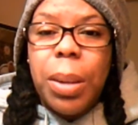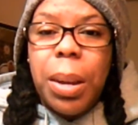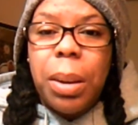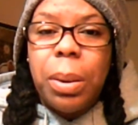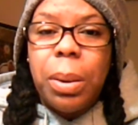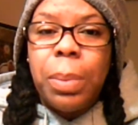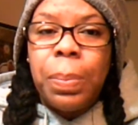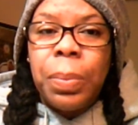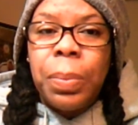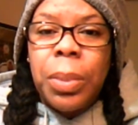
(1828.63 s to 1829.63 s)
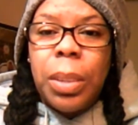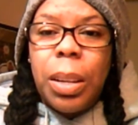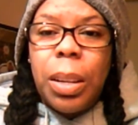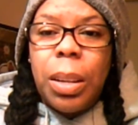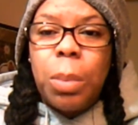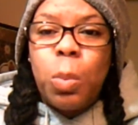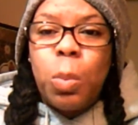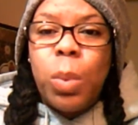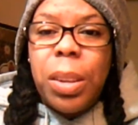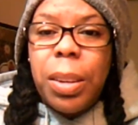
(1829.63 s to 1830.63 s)
hair,
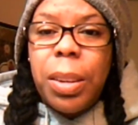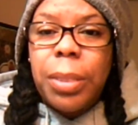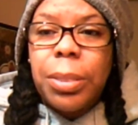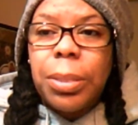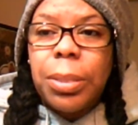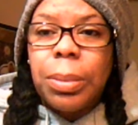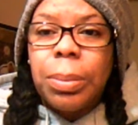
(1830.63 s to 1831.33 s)
wigs.